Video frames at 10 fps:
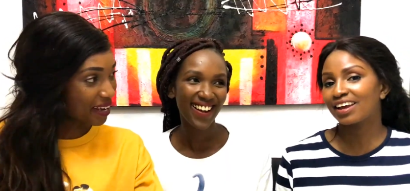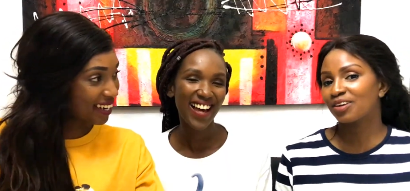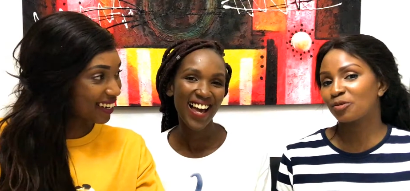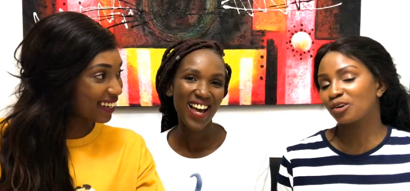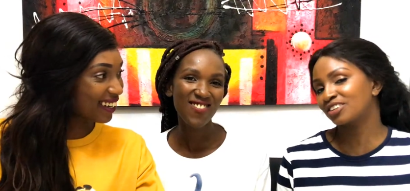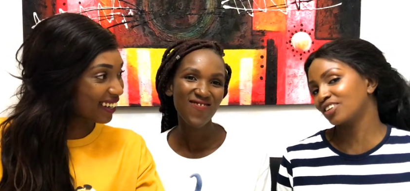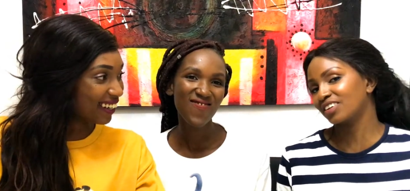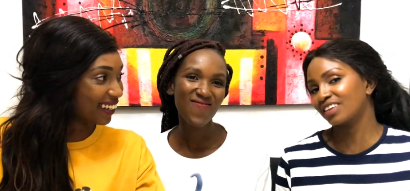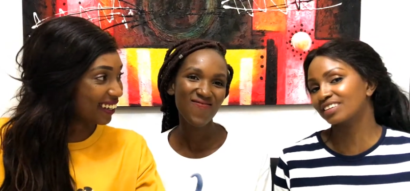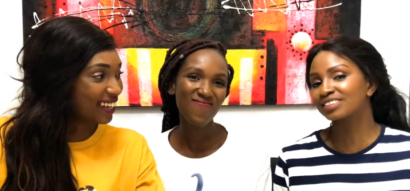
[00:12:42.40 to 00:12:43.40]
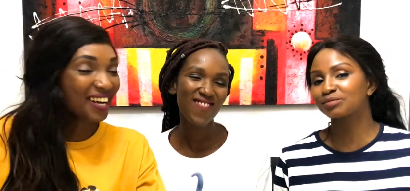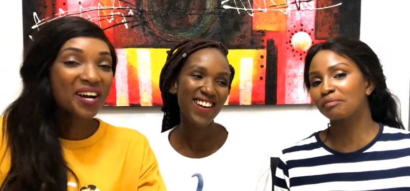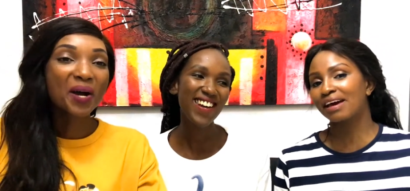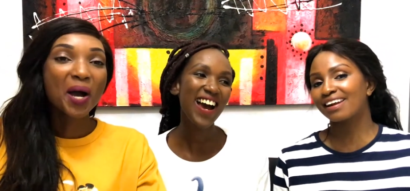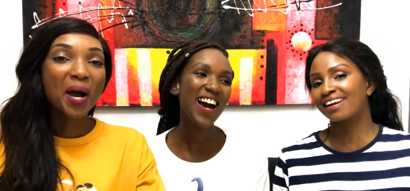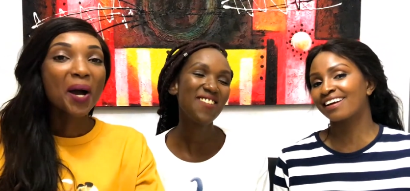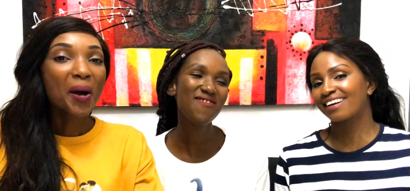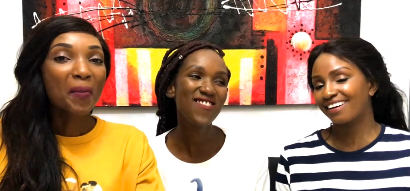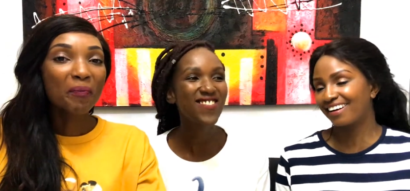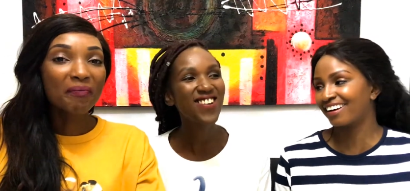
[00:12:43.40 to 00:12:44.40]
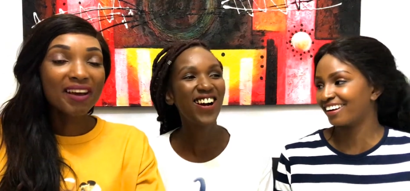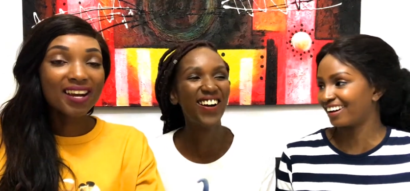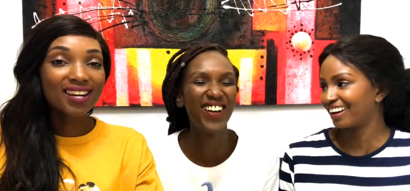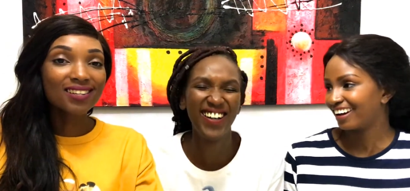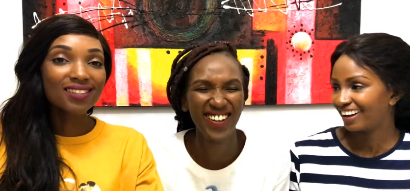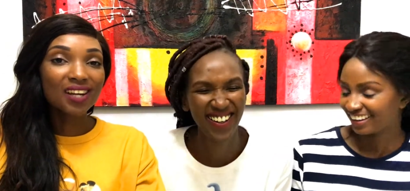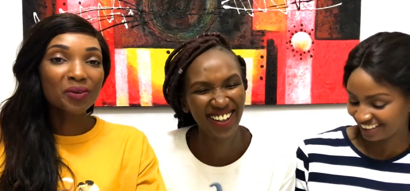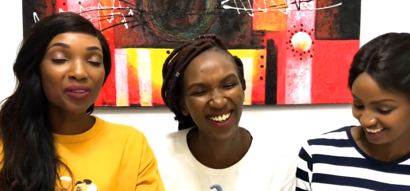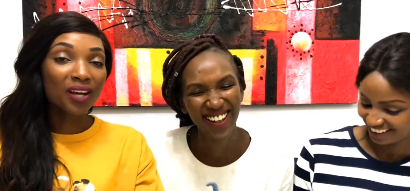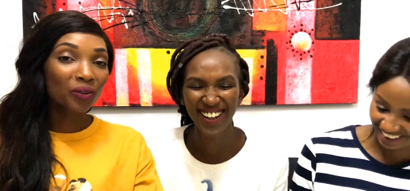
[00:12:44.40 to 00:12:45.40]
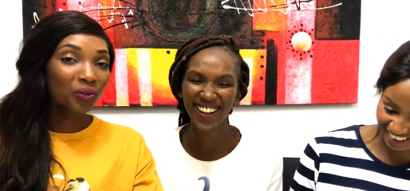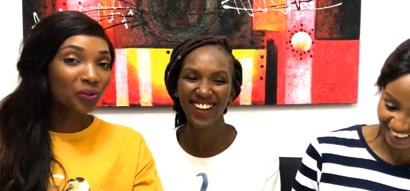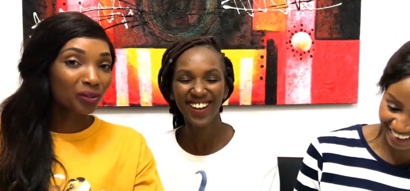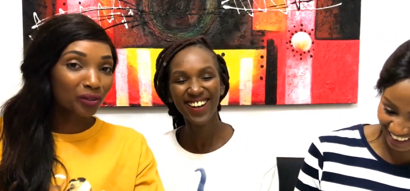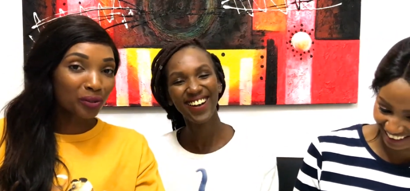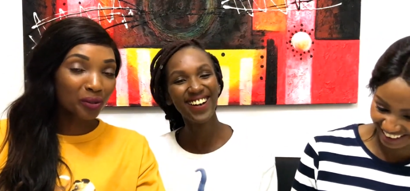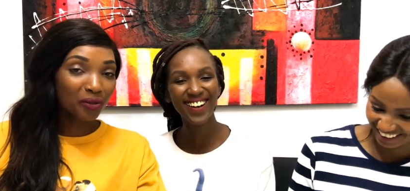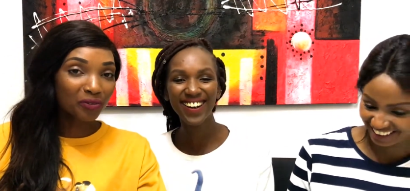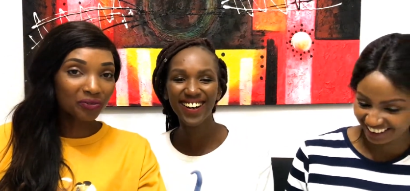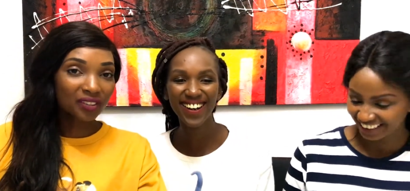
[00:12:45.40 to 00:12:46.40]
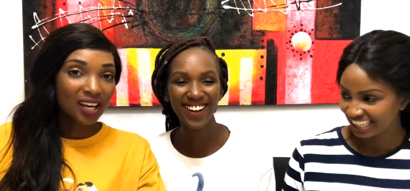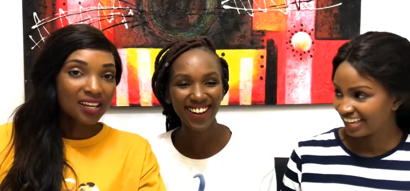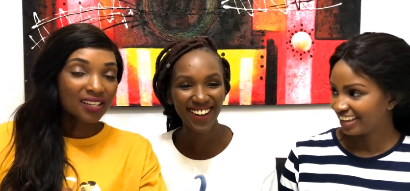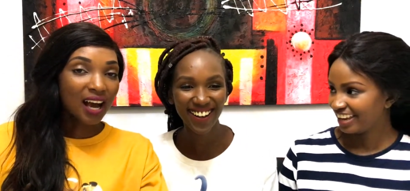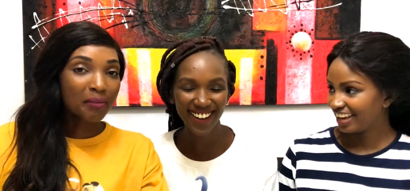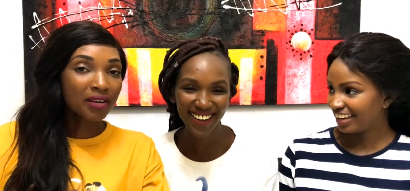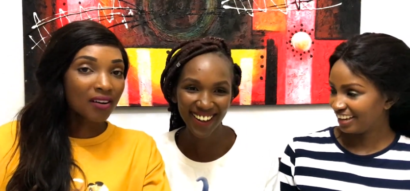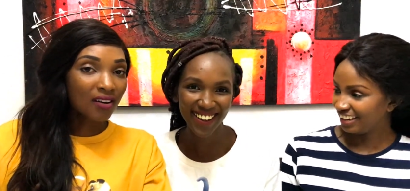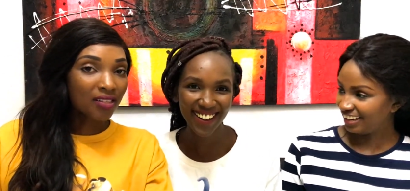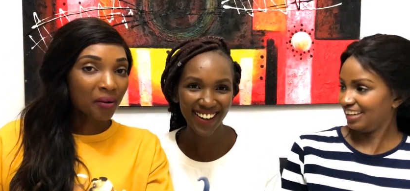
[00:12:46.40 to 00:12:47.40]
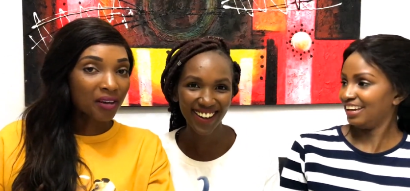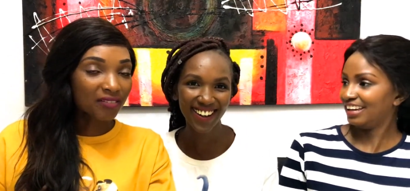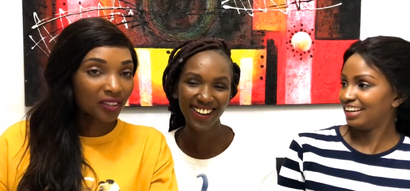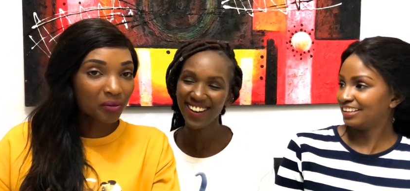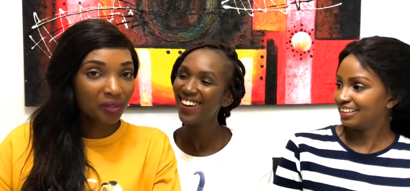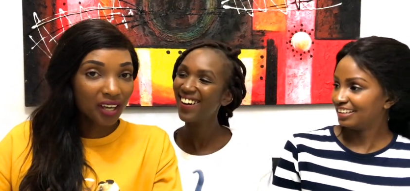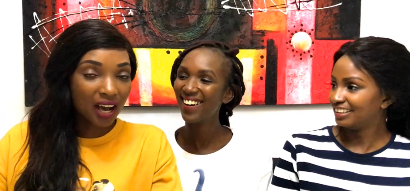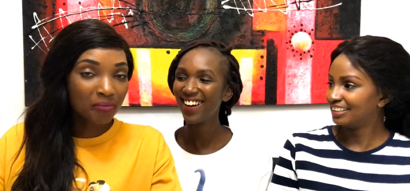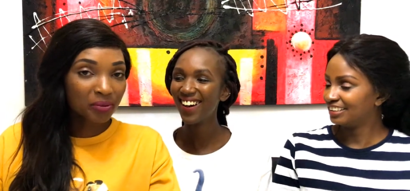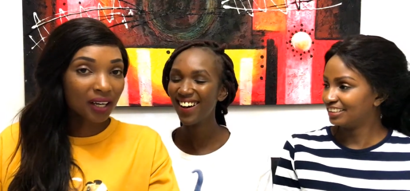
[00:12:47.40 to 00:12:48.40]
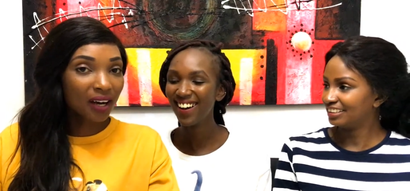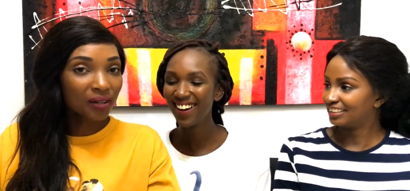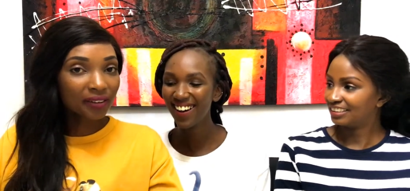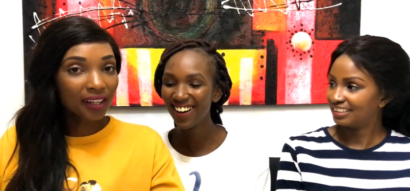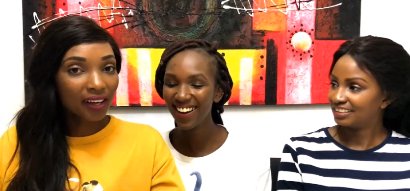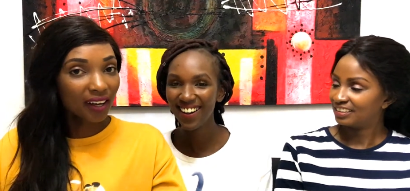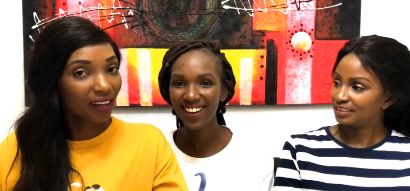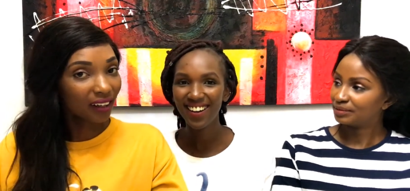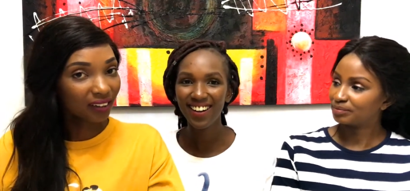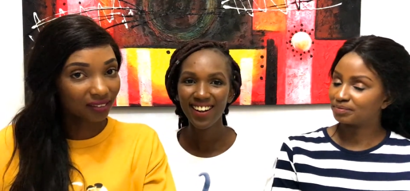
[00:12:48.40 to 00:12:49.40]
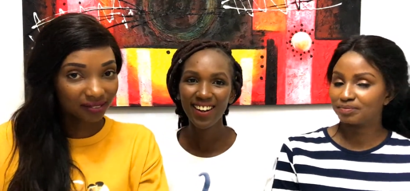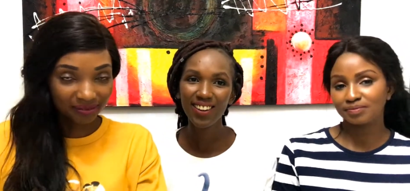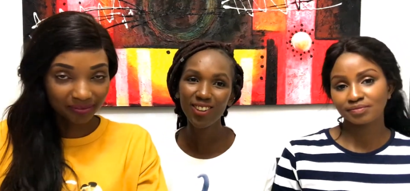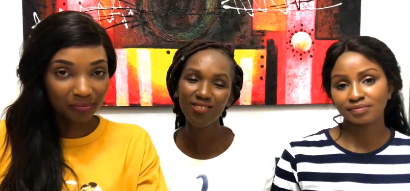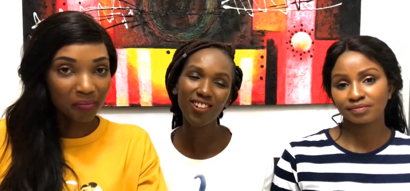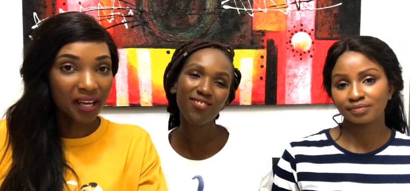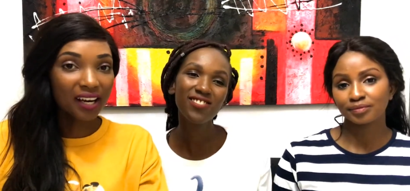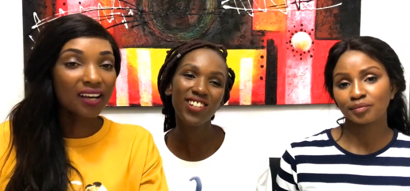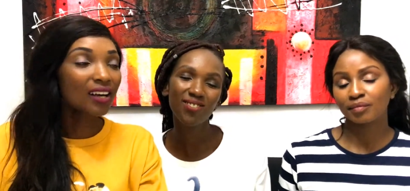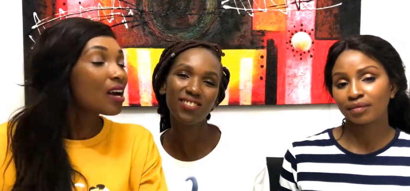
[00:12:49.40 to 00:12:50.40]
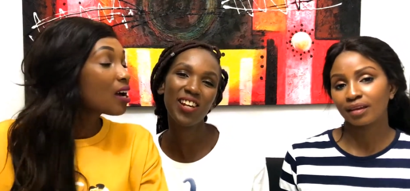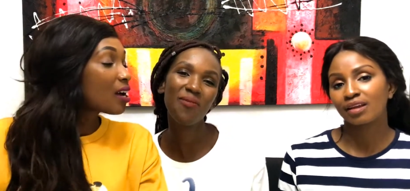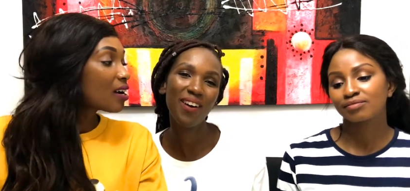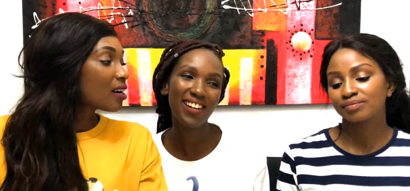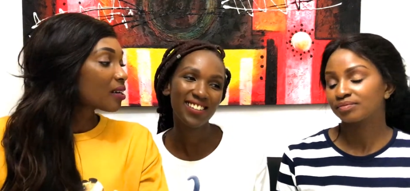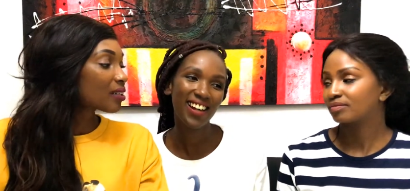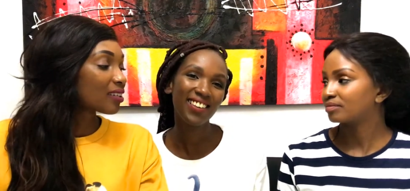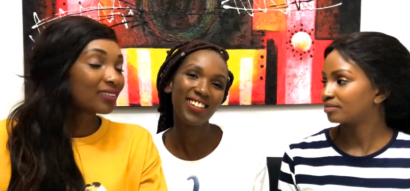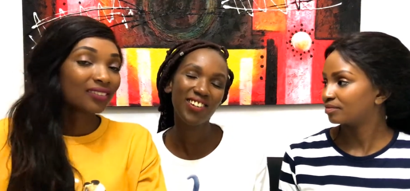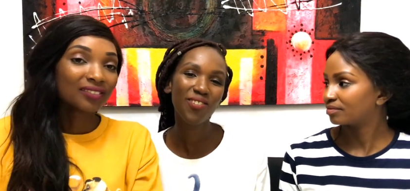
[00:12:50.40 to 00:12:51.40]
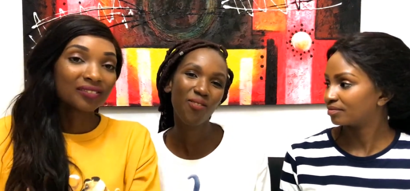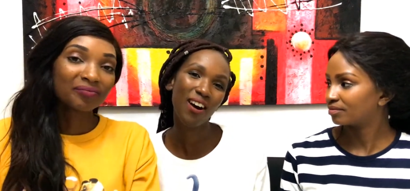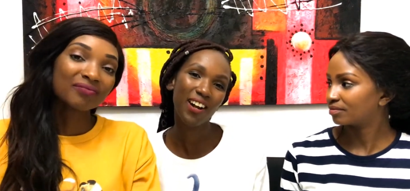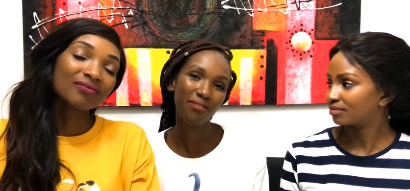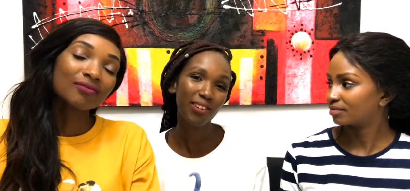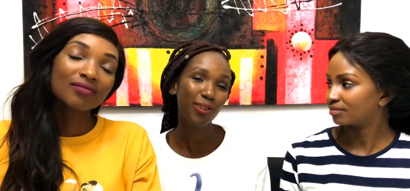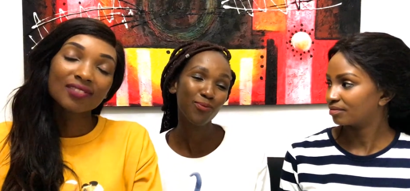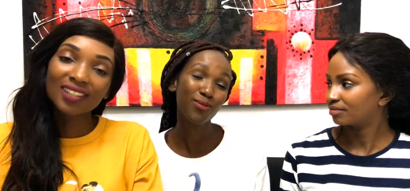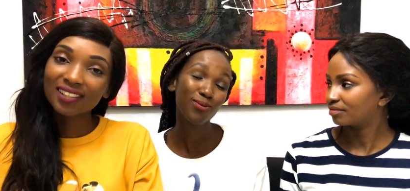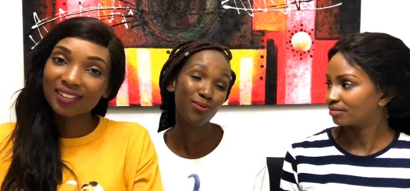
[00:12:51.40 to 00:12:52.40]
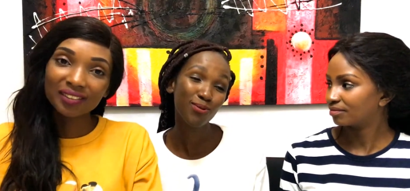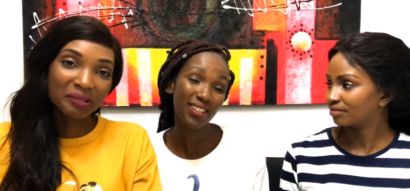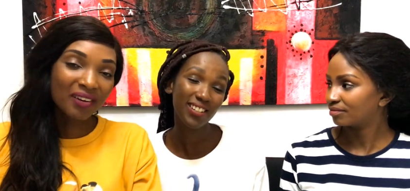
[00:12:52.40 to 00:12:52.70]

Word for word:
Speaker 1: are you watching this? Mary, Mary, shout out to you,
Speaker 2: coming all the way from Kiambu County.
Speaker 1: Tumekuja kusema asante kwa kukuwa rafiki mzuri.